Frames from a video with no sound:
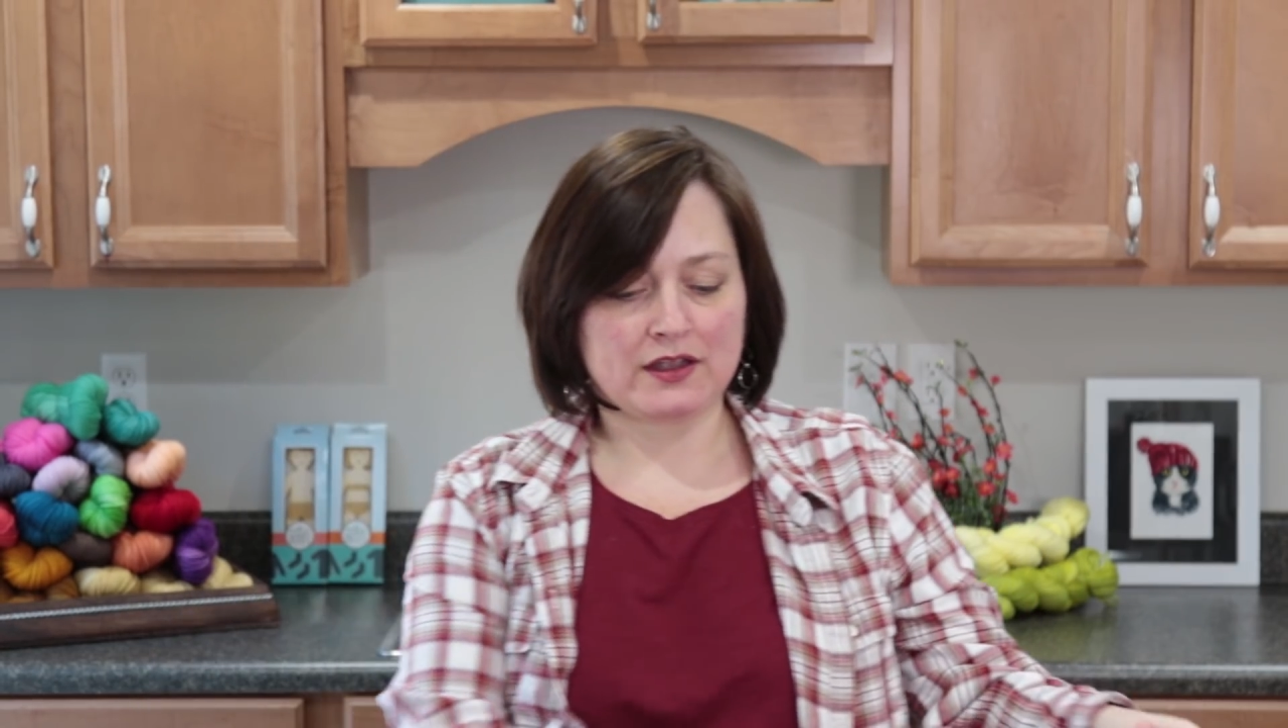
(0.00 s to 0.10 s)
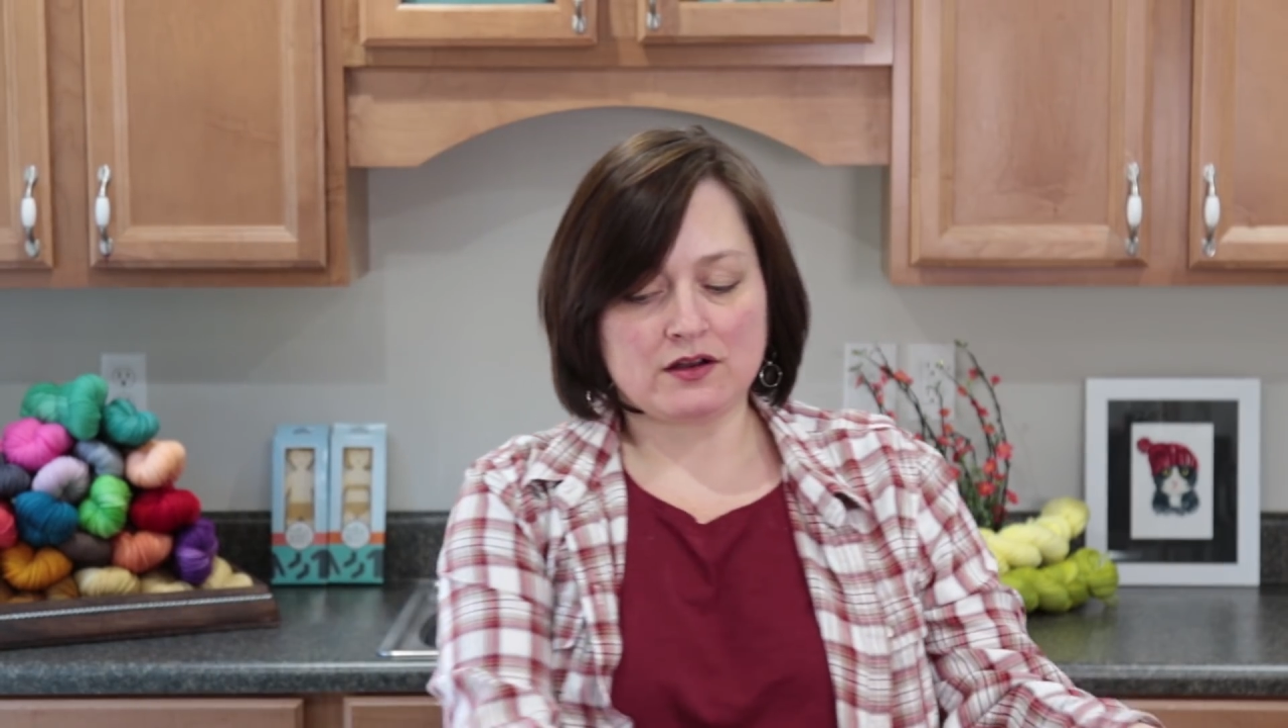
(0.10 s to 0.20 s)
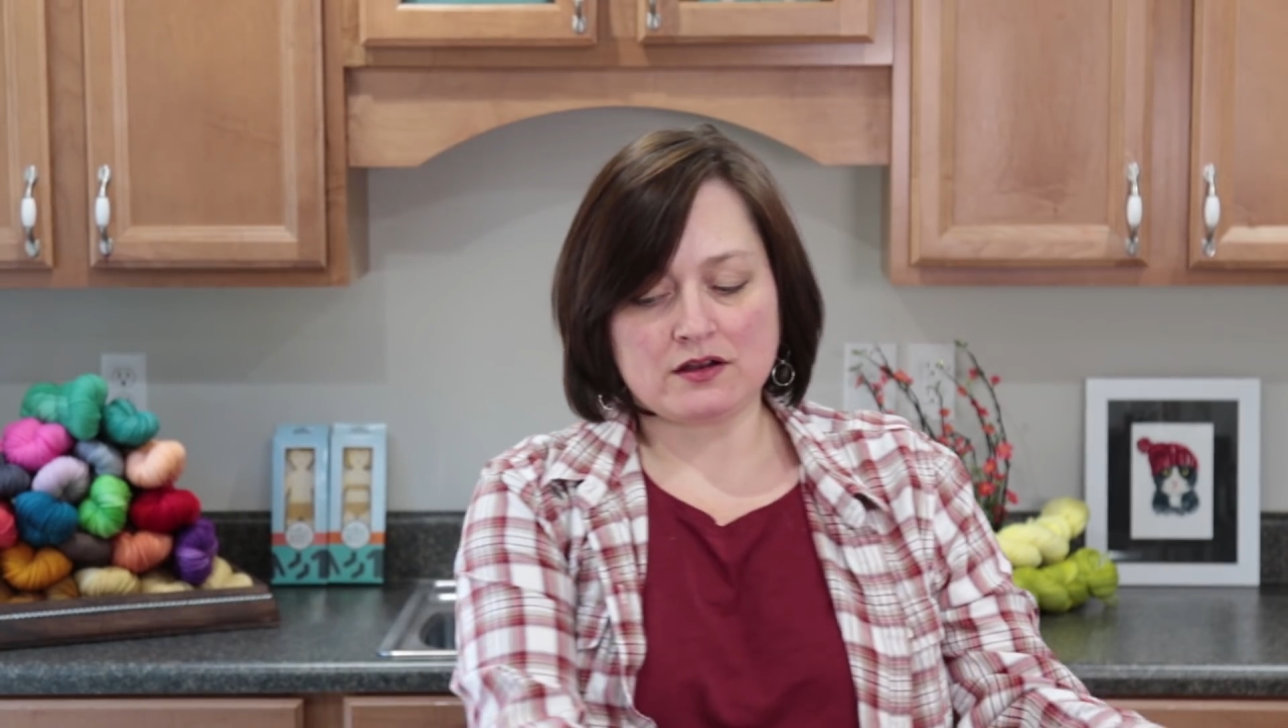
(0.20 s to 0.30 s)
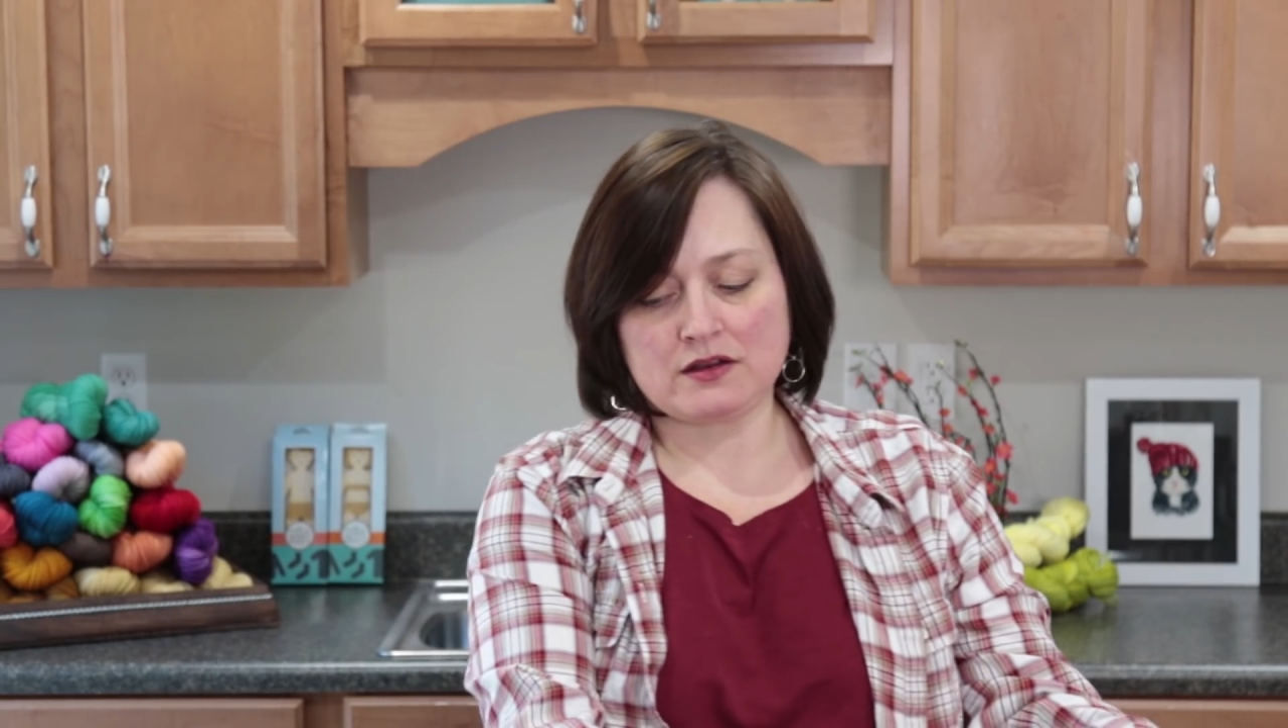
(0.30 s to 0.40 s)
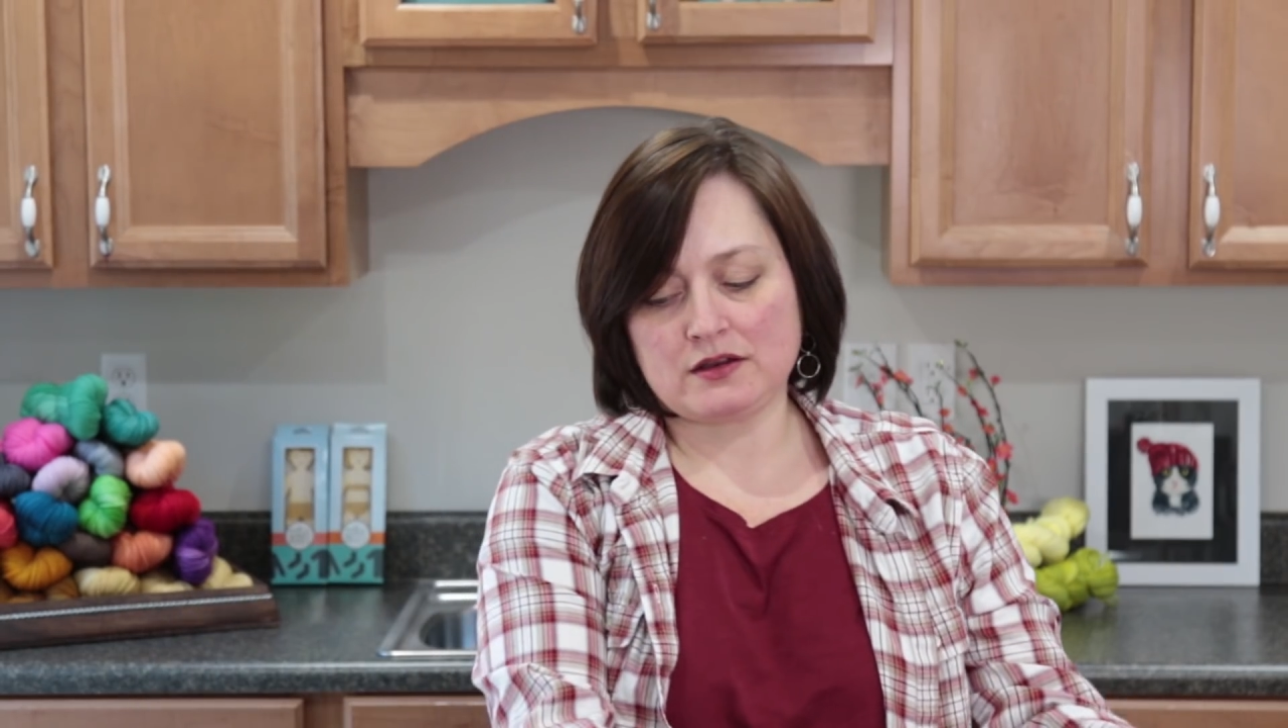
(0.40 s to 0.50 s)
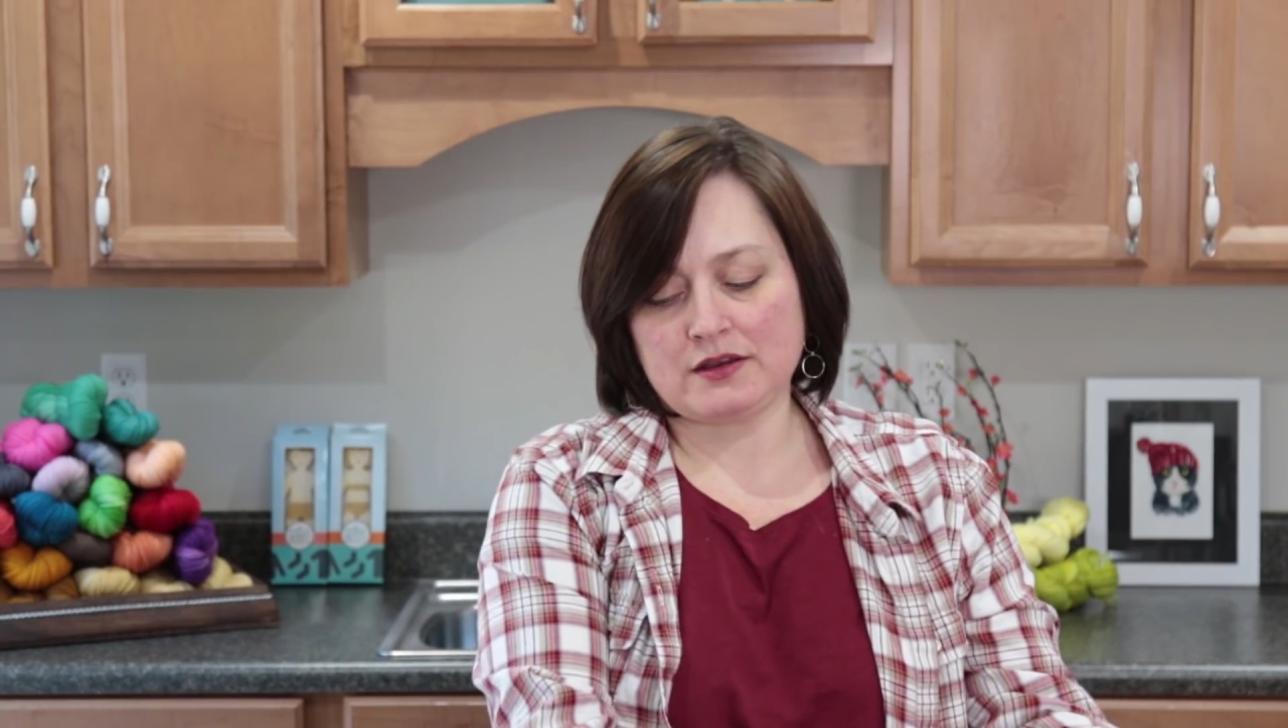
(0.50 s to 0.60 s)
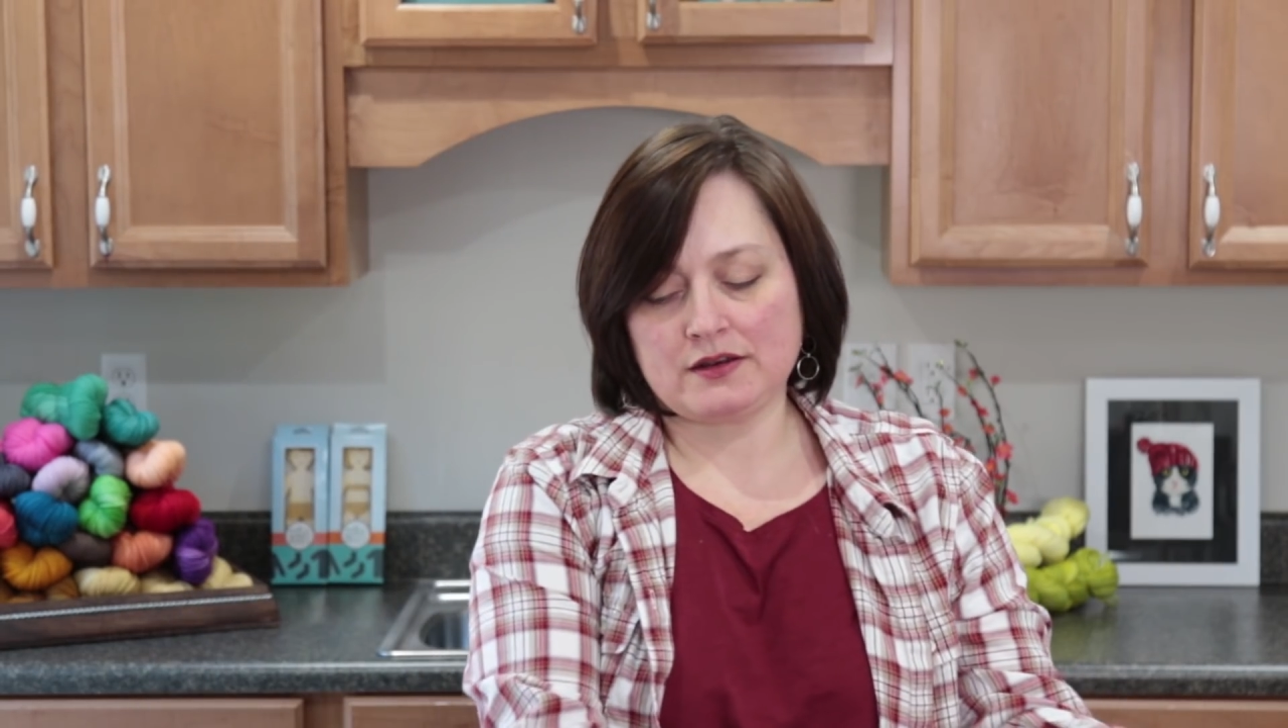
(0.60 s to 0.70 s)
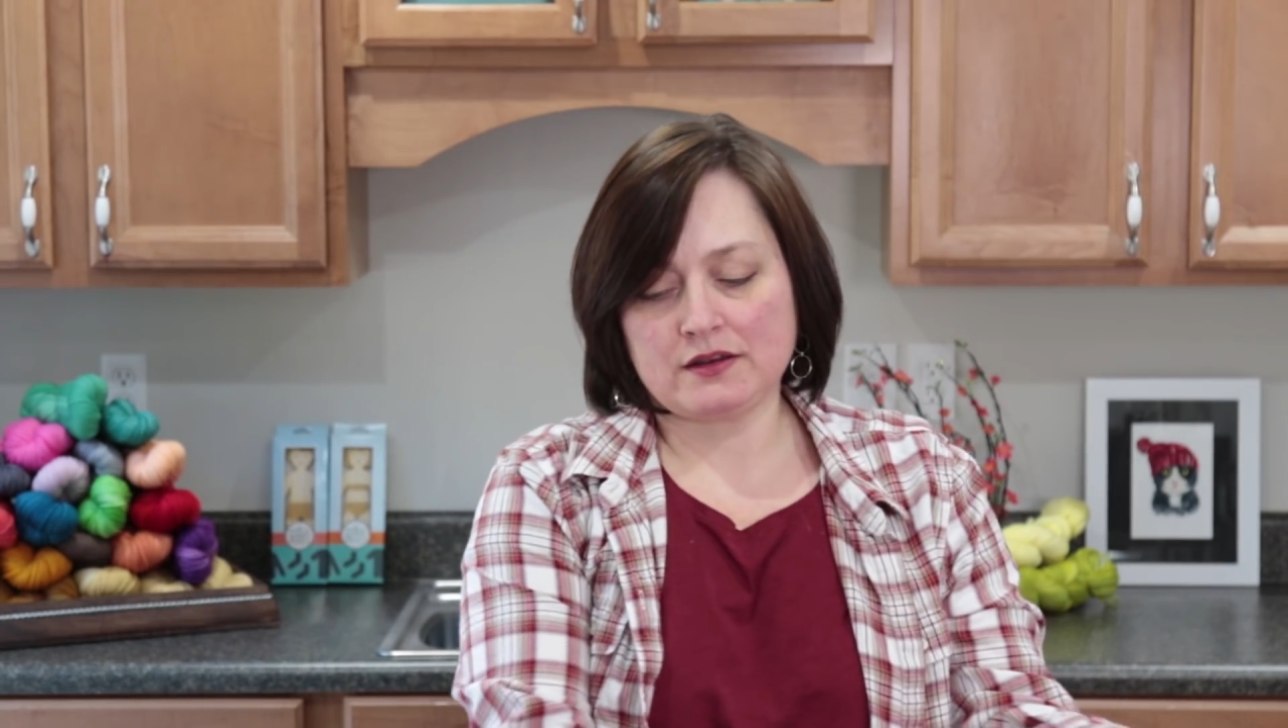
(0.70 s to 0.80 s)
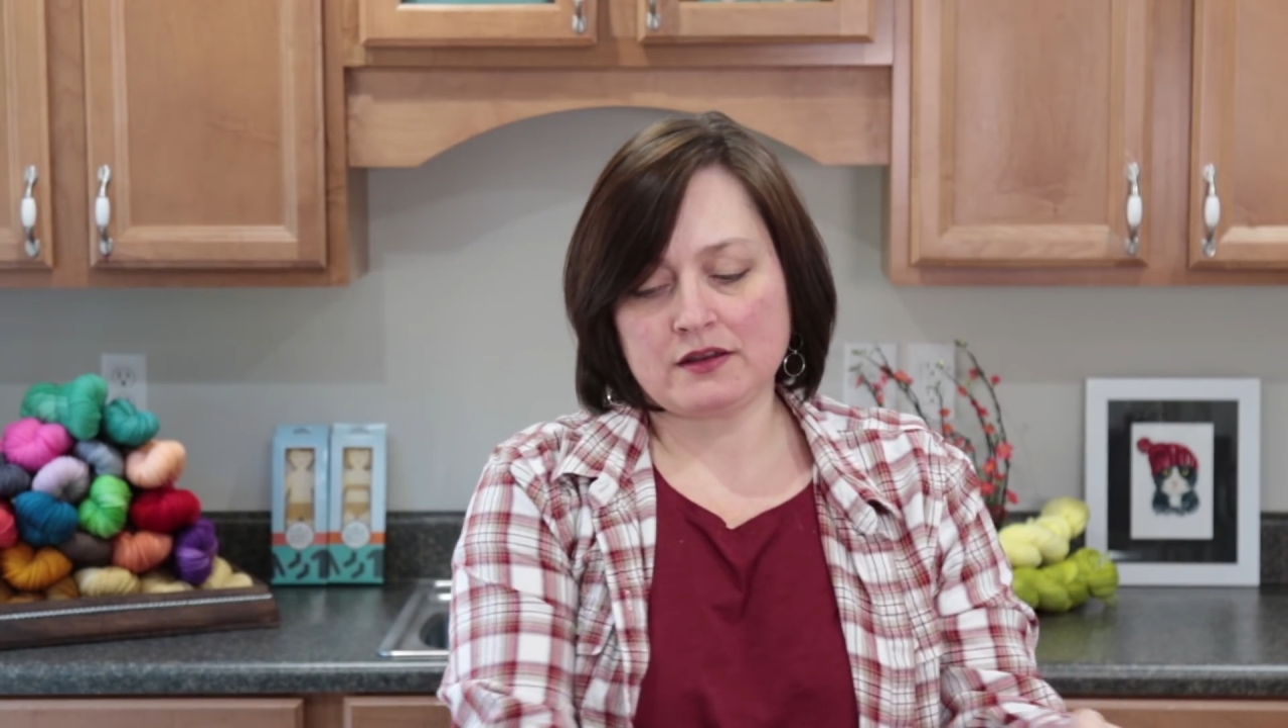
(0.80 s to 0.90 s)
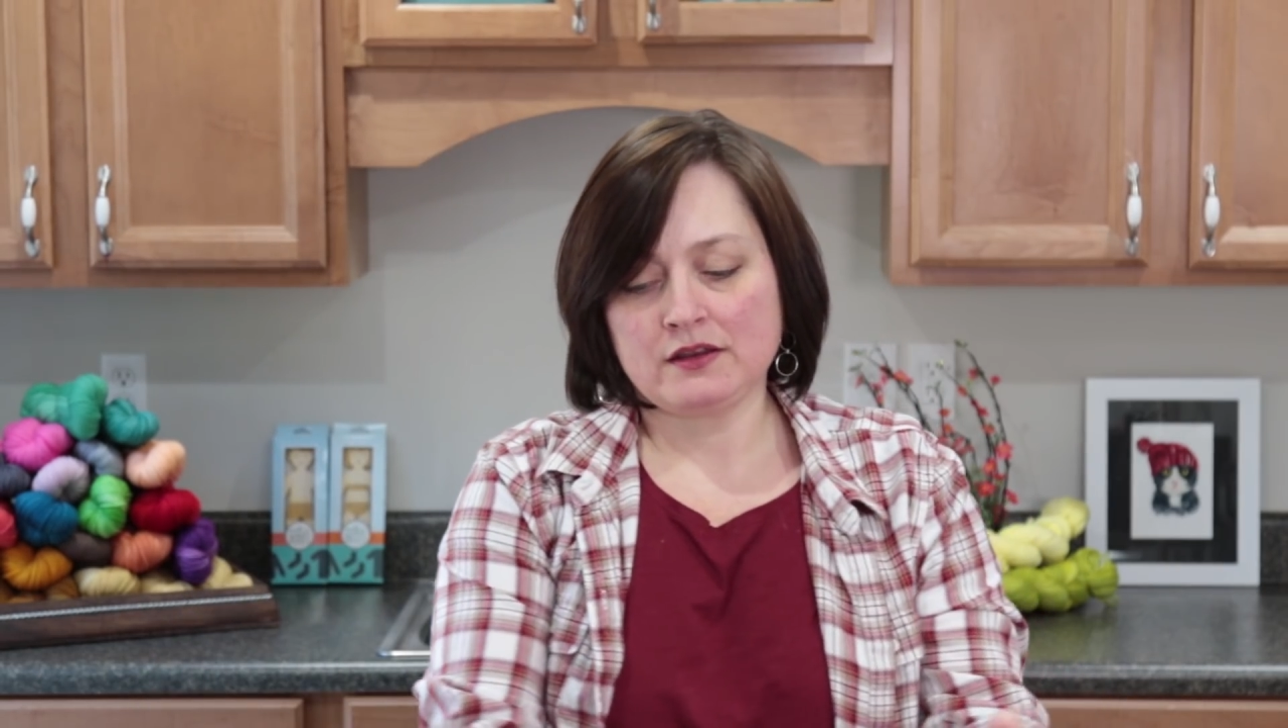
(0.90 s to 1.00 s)

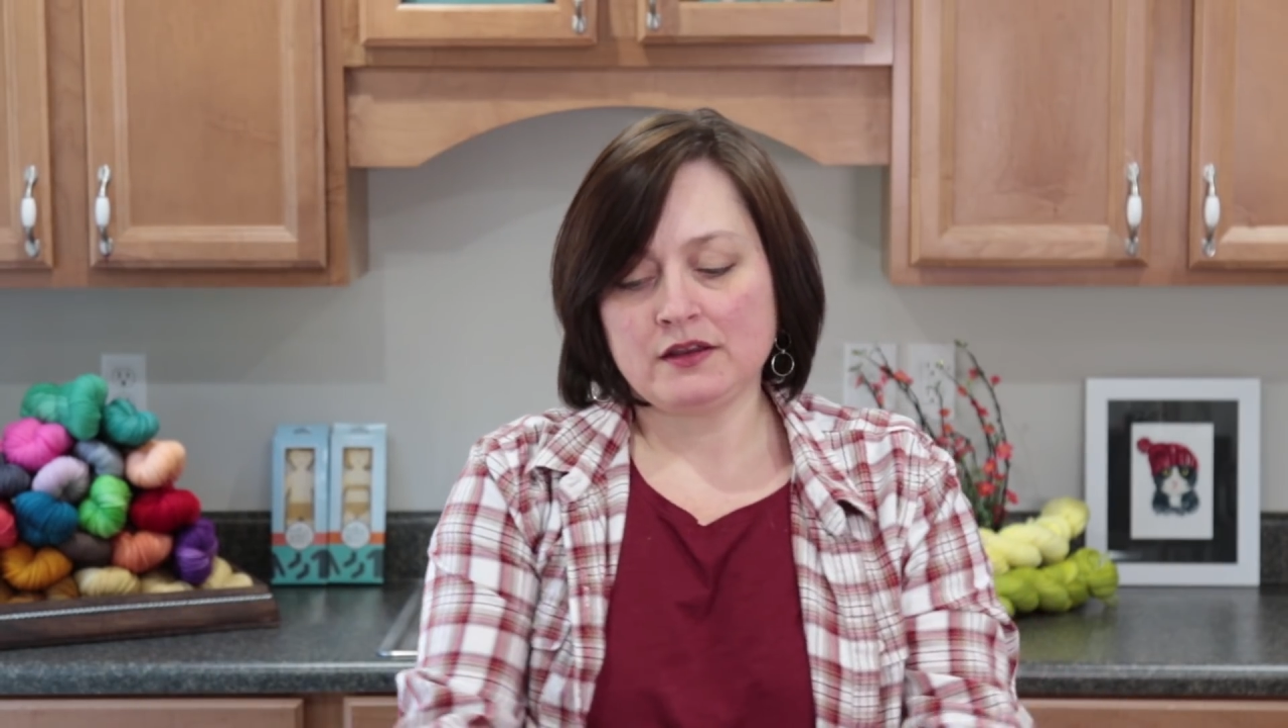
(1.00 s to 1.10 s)
on